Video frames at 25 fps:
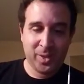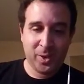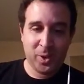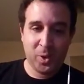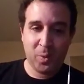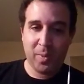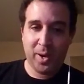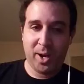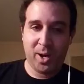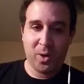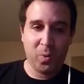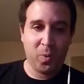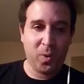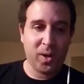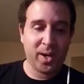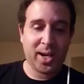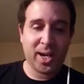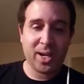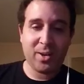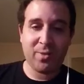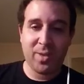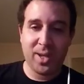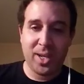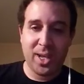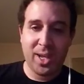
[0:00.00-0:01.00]
No matter what
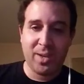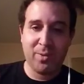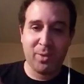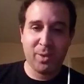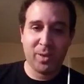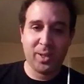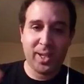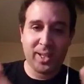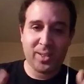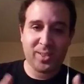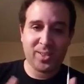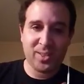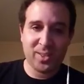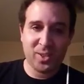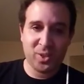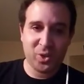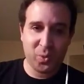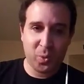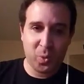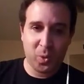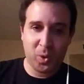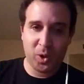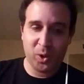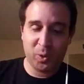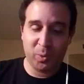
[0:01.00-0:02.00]
kind of evil hits
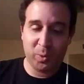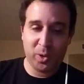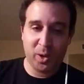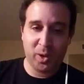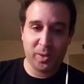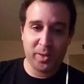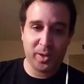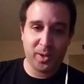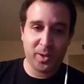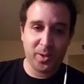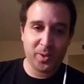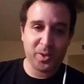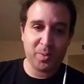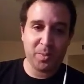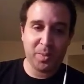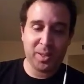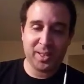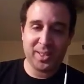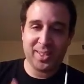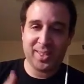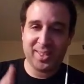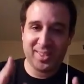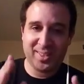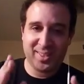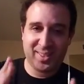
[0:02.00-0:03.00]
this world, we know that
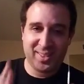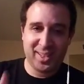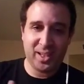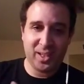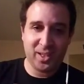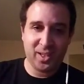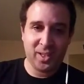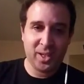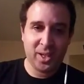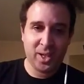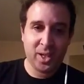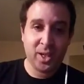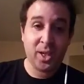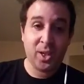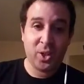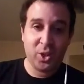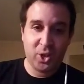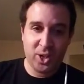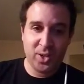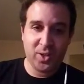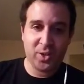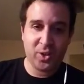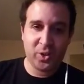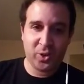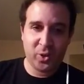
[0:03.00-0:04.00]
ultimately still
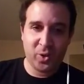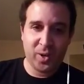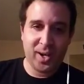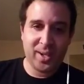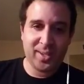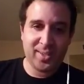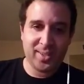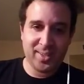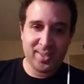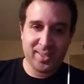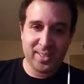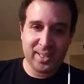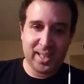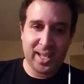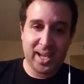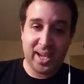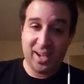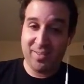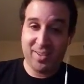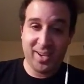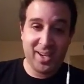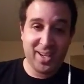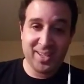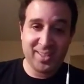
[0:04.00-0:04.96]
Jesus Christ is alive.